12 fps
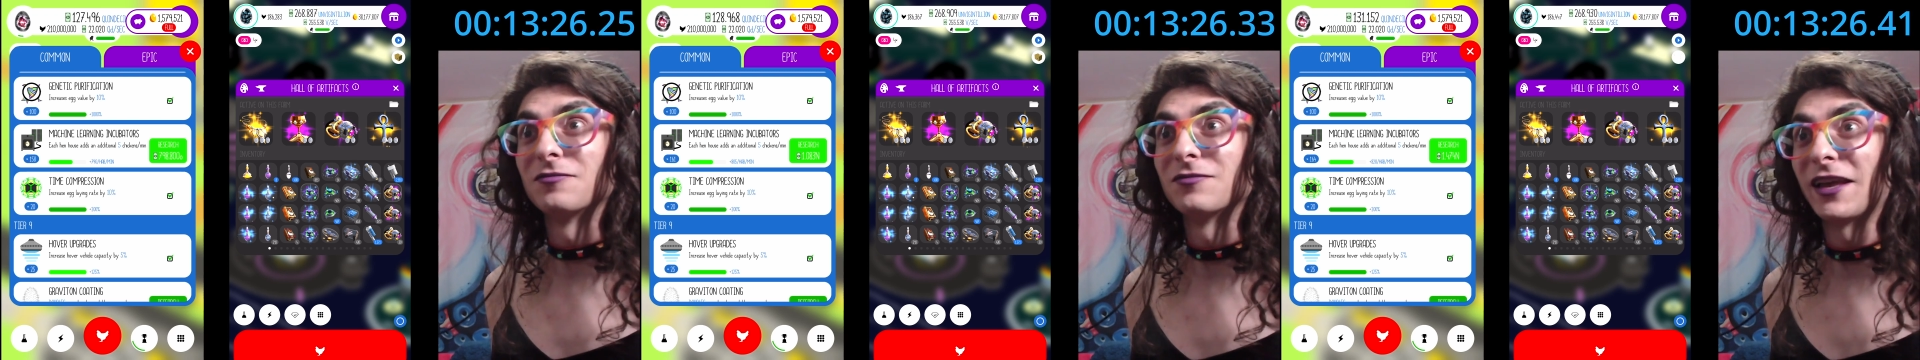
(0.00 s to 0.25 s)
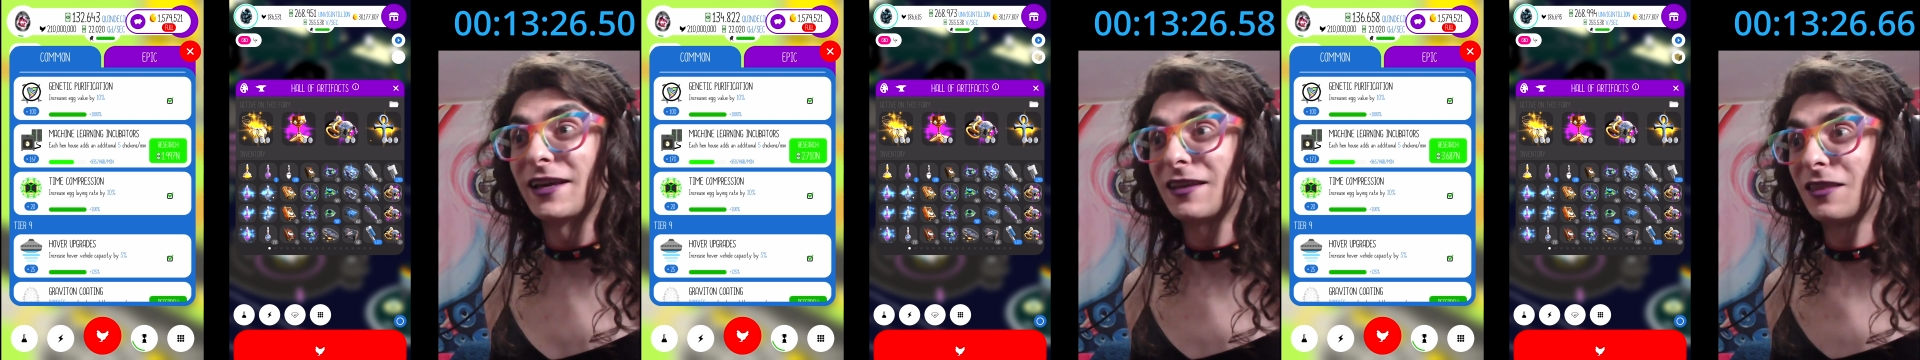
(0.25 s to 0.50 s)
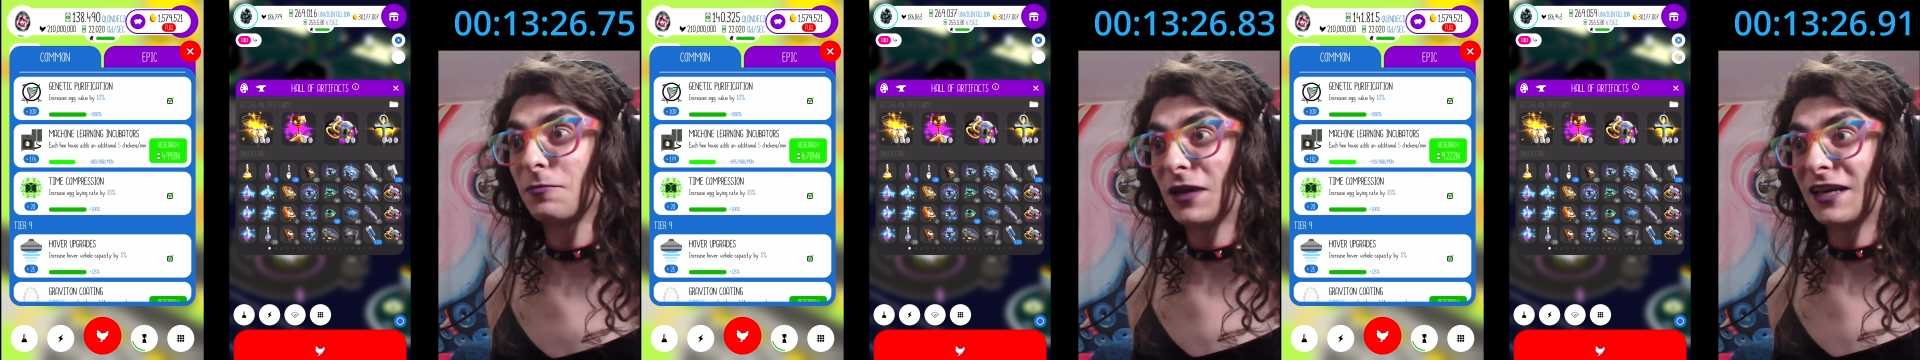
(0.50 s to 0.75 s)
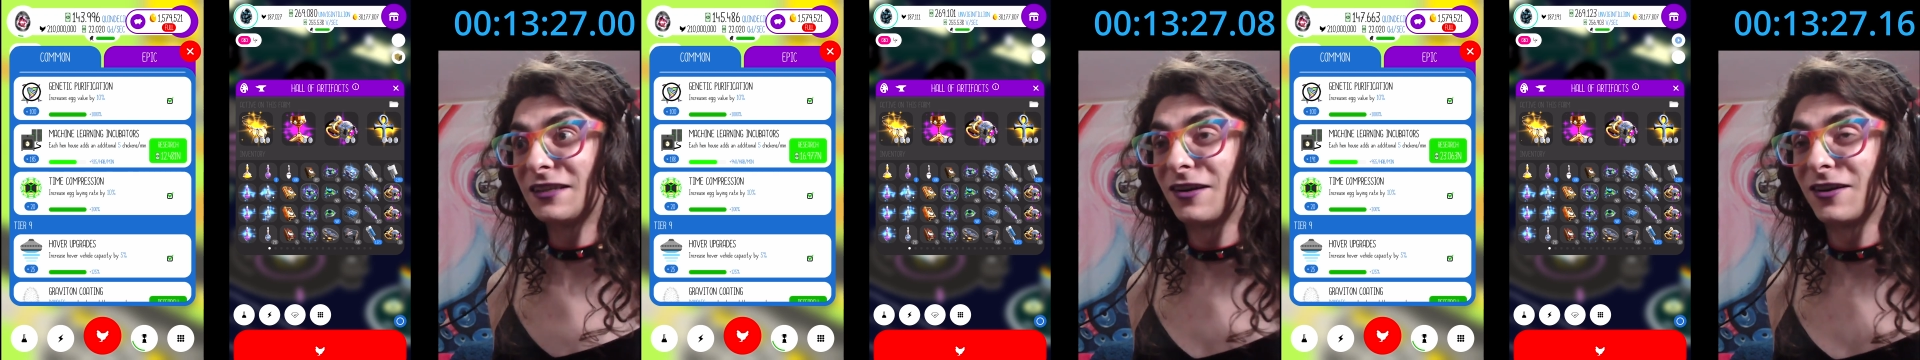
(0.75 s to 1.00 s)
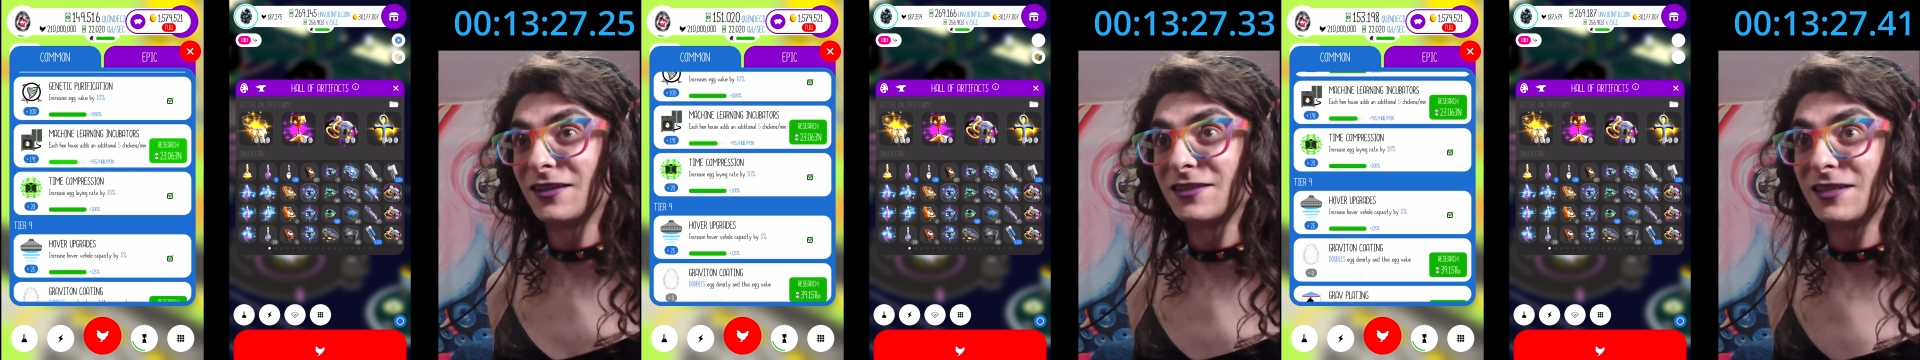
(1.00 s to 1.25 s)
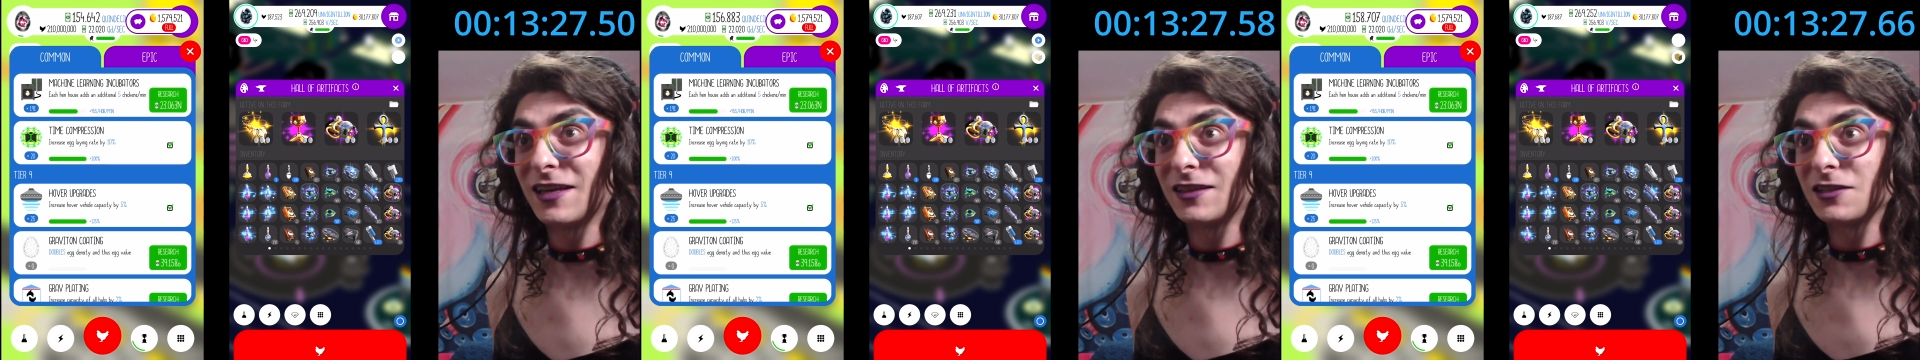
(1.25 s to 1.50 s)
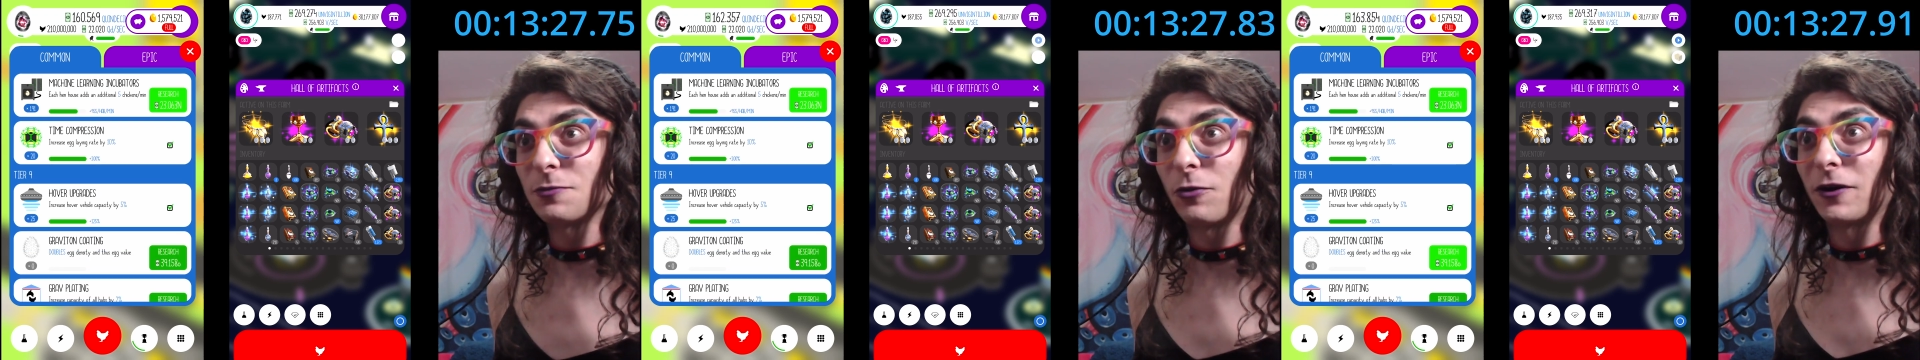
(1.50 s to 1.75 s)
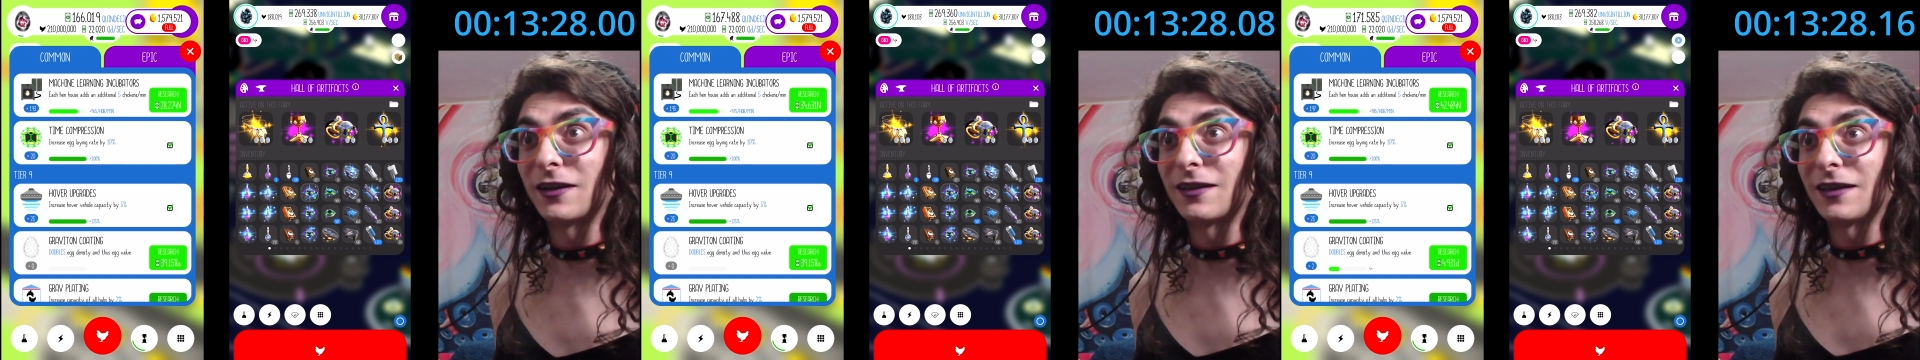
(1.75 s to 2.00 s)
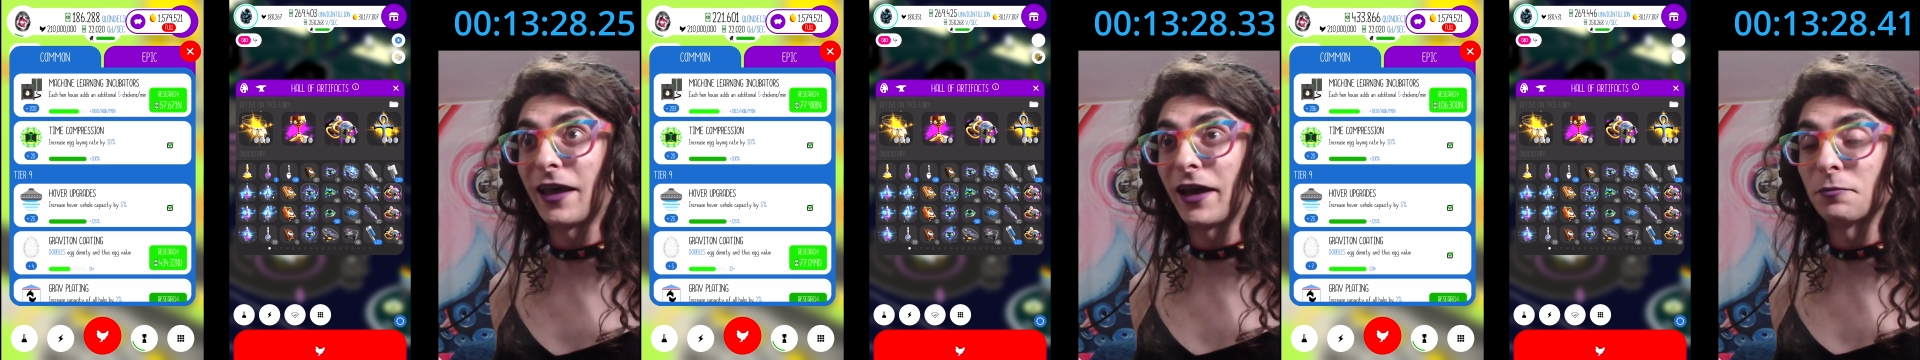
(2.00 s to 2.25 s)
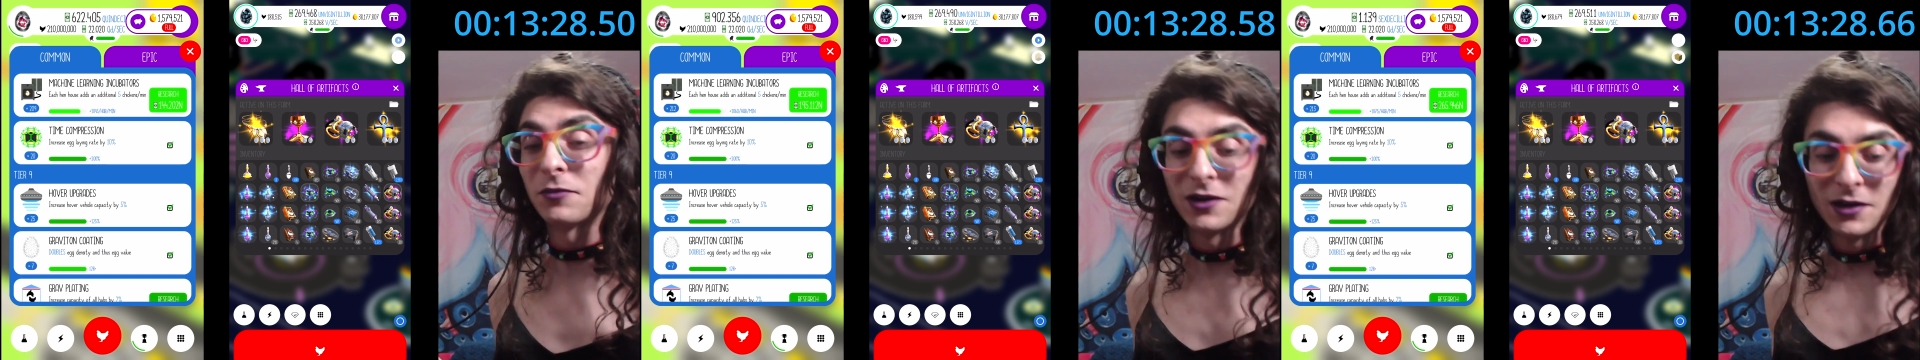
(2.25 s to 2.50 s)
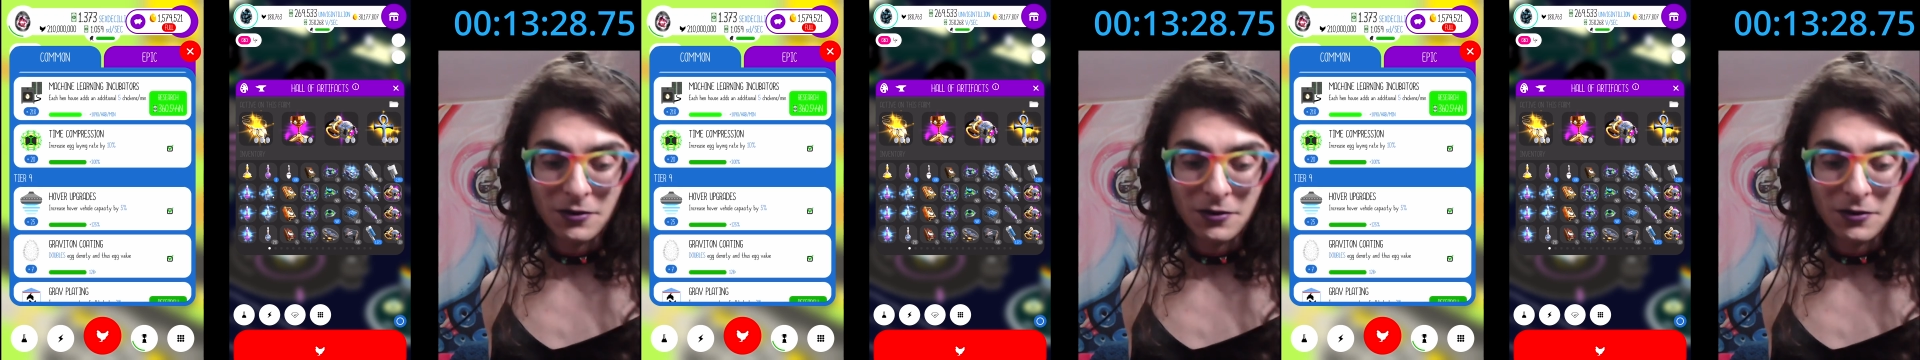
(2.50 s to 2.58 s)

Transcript: like the paid currency at this point in the game.